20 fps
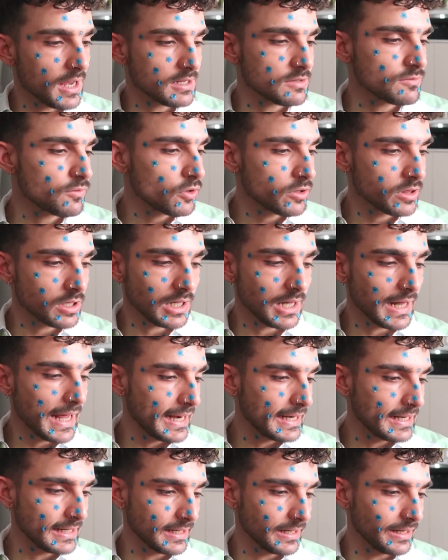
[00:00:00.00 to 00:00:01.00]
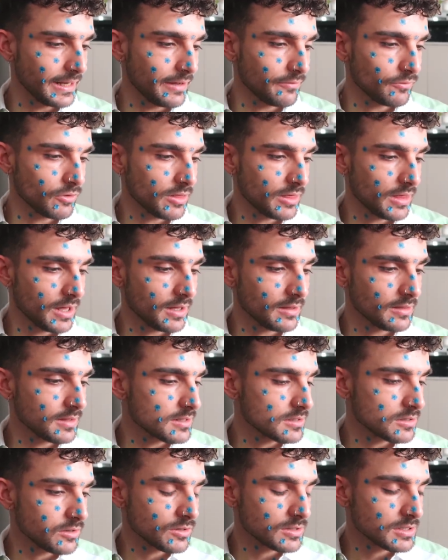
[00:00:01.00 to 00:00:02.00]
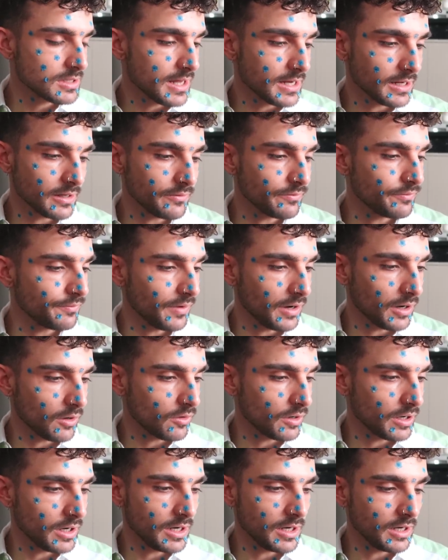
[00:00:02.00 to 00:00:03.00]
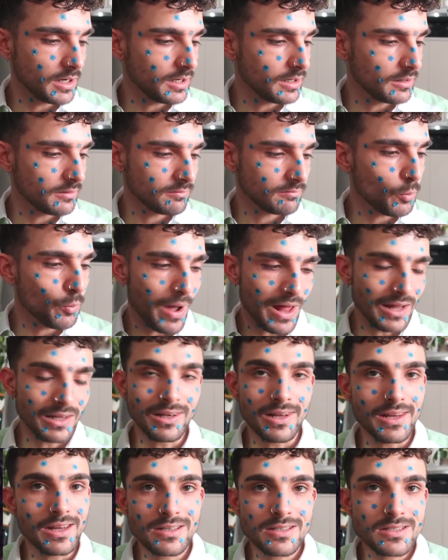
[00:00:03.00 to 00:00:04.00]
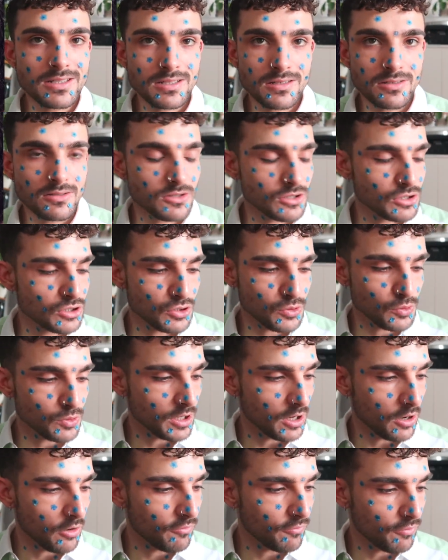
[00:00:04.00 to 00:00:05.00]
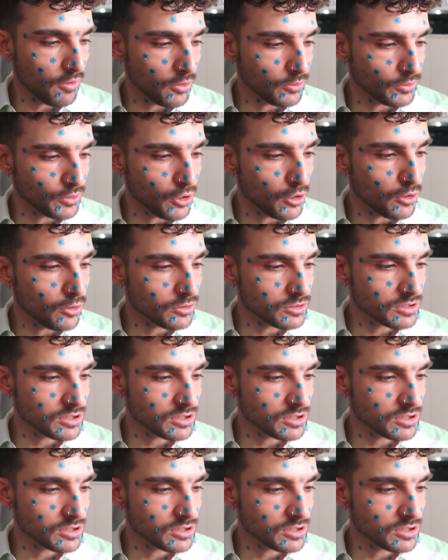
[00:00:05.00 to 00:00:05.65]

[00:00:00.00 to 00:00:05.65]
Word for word: As for the lighting and everything, this looks like a very well-lit studio photo.